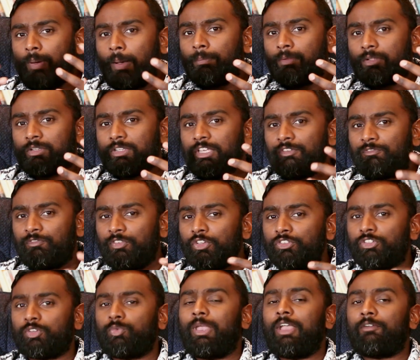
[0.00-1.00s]
publicly, it
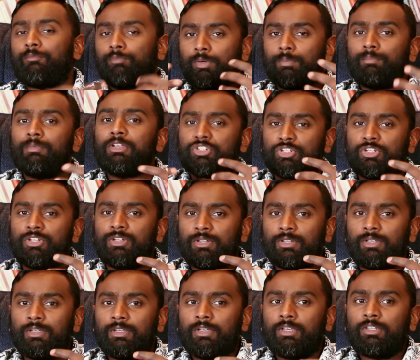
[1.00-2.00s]
feels like we have
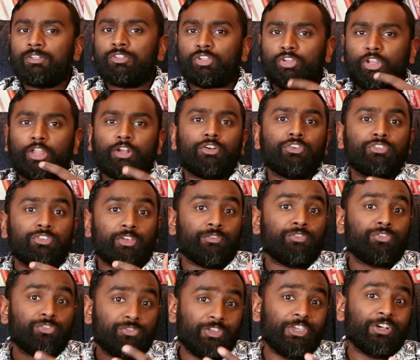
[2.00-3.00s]
permission to let
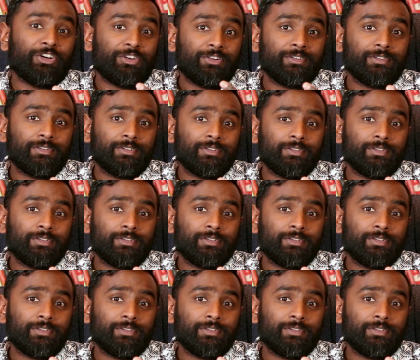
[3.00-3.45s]
ourselves feel.